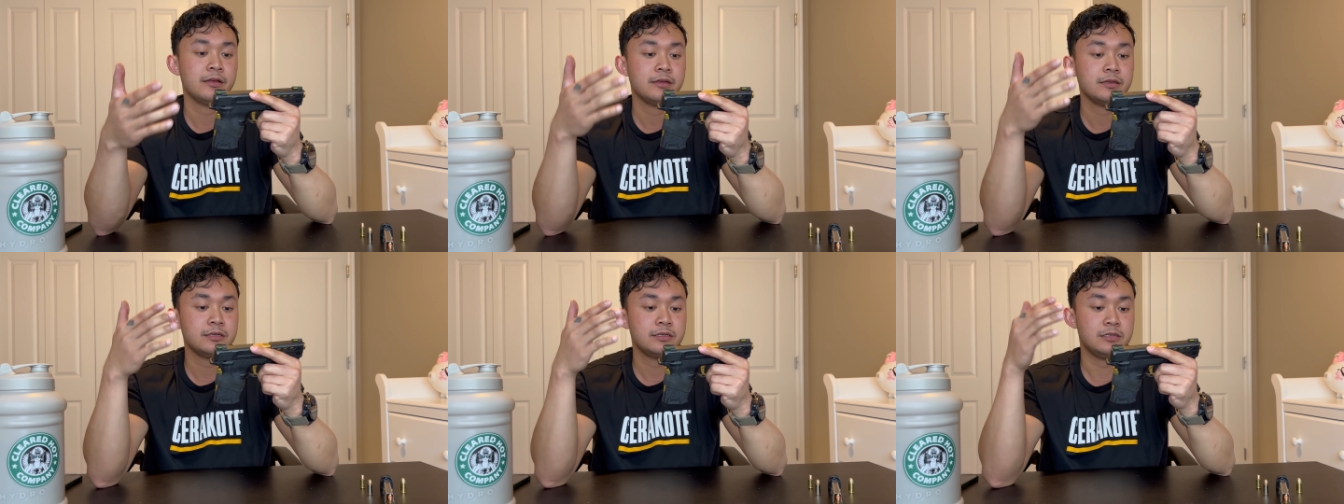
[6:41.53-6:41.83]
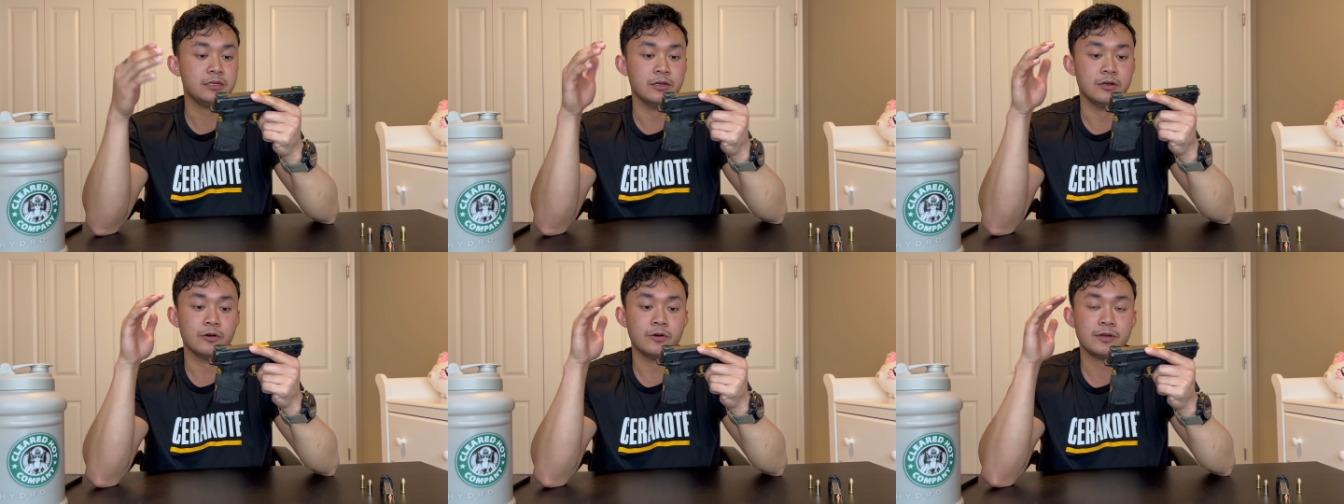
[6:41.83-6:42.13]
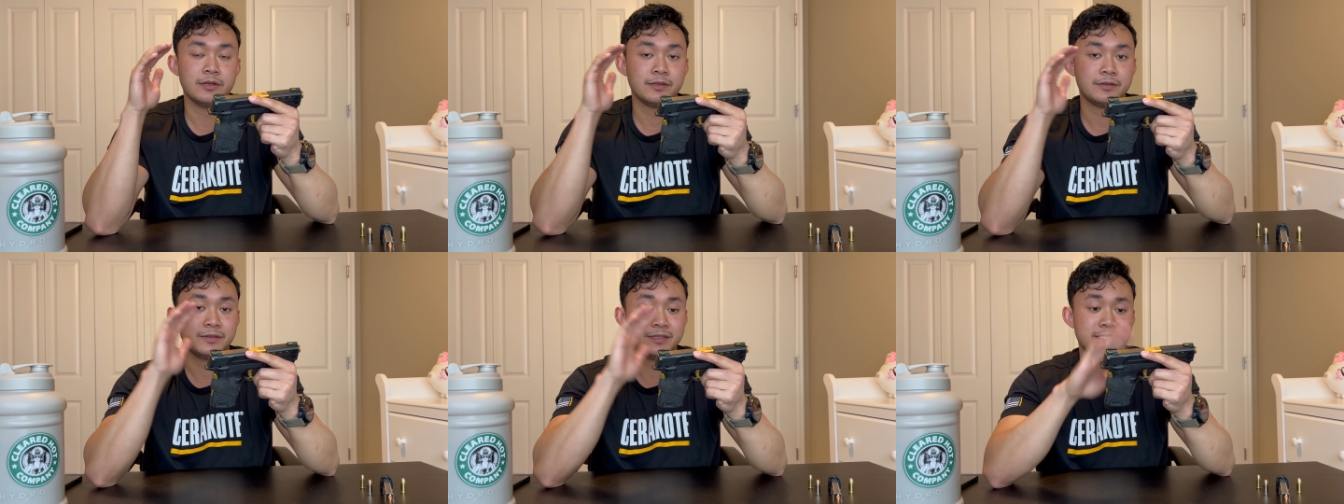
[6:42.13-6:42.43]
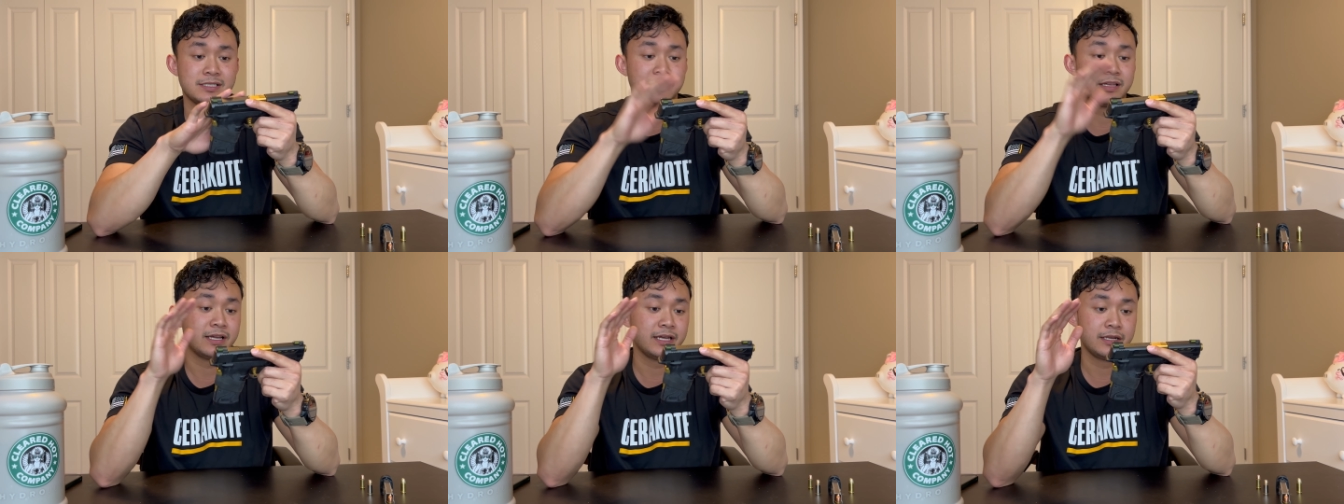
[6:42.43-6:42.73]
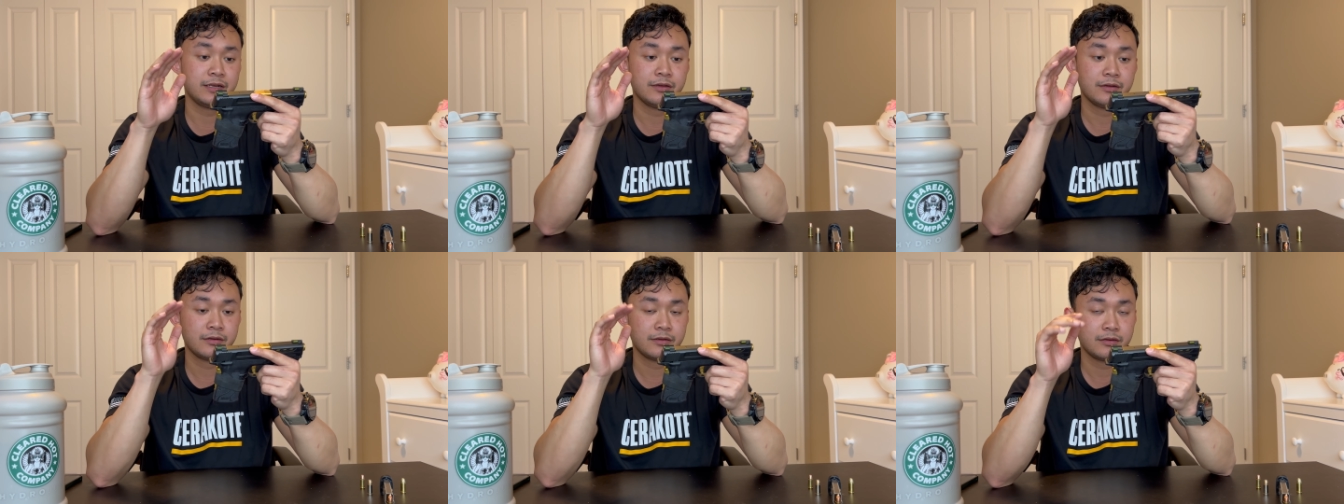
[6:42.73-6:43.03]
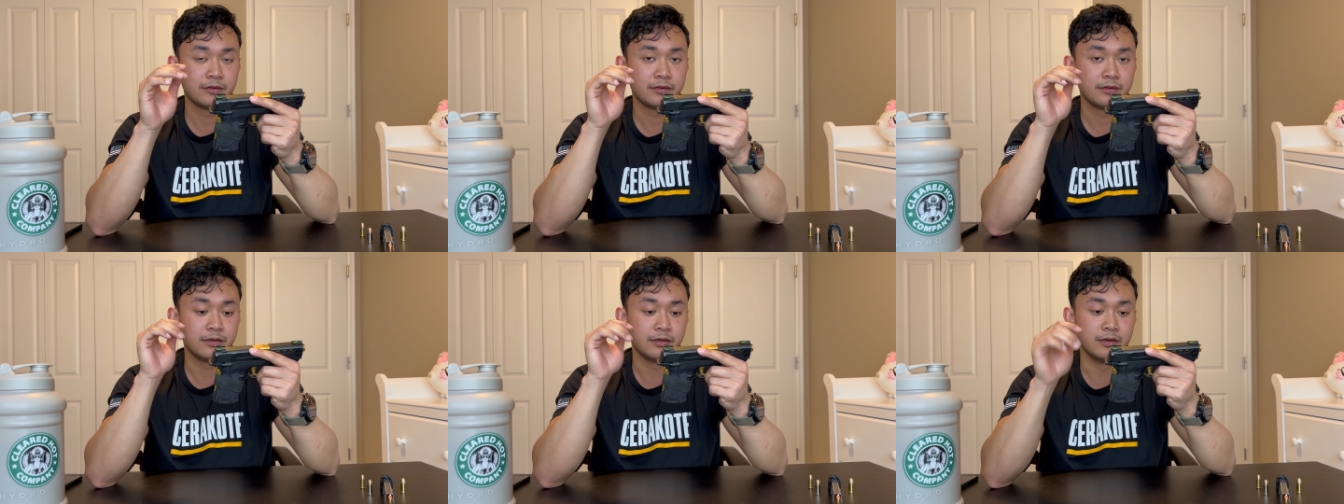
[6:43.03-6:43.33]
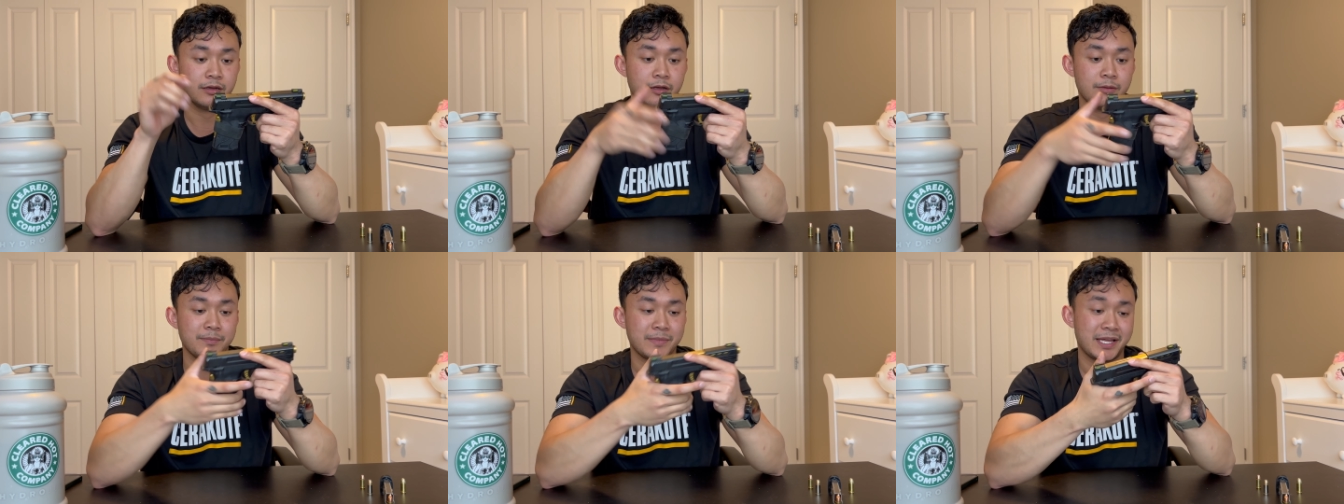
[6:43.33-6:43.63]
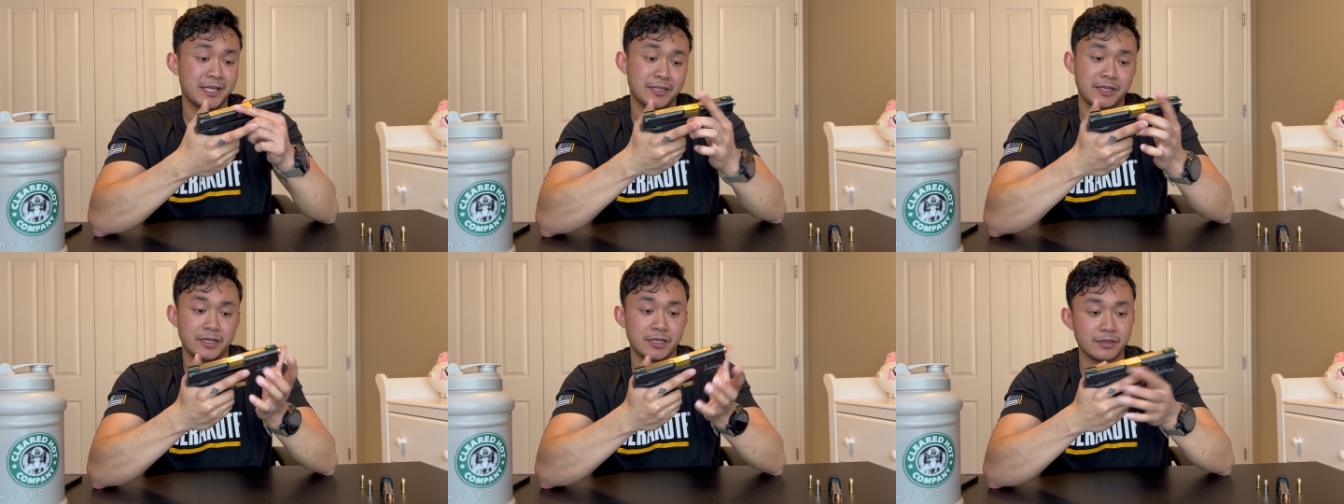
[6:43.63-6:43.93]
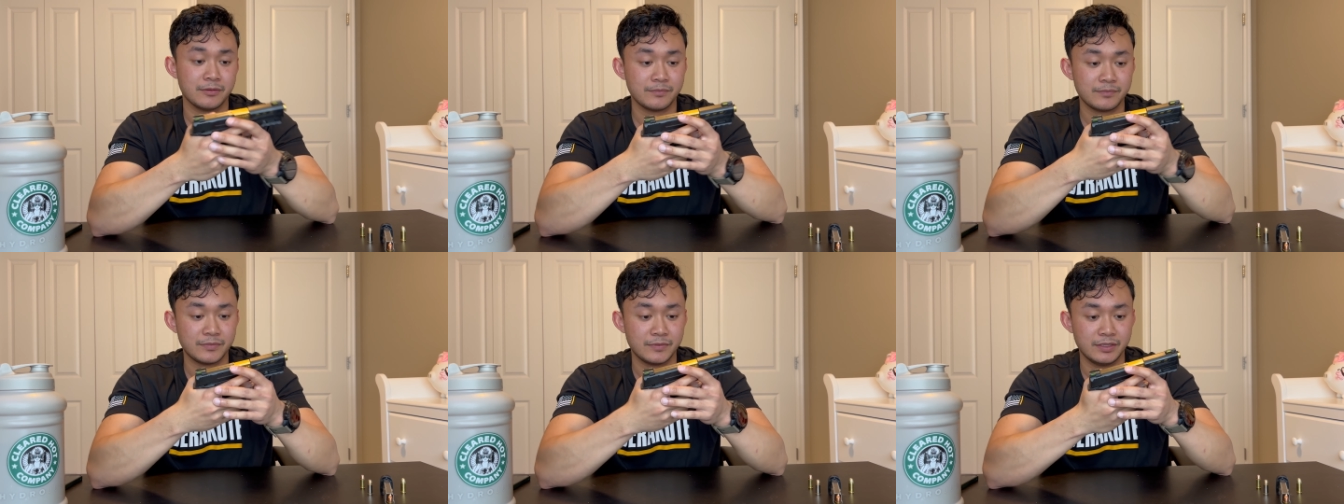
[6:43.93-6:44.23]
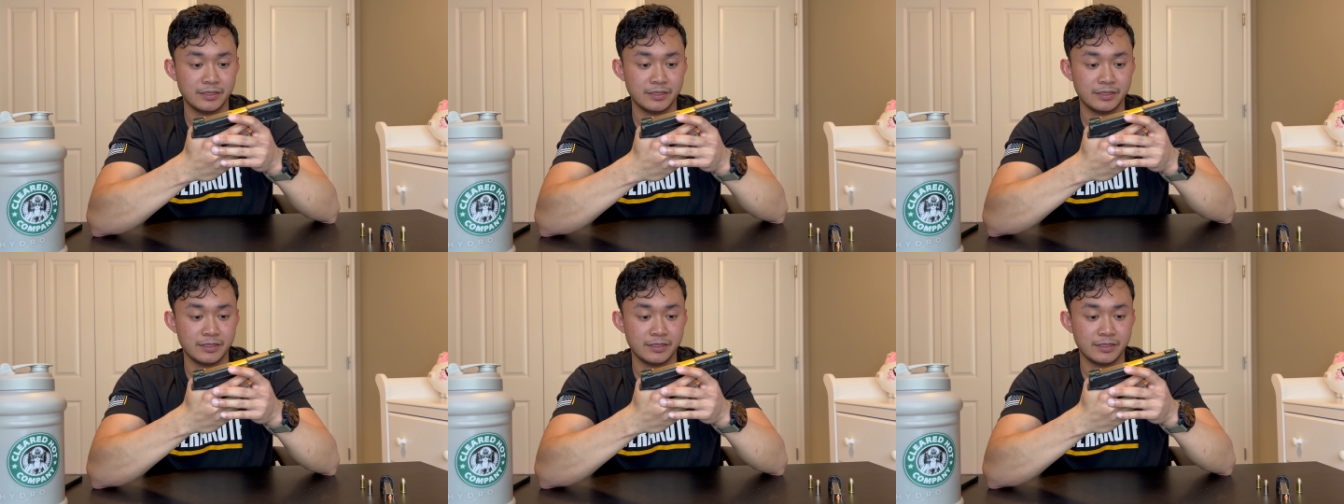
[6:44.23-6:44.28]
So the slide, I like it.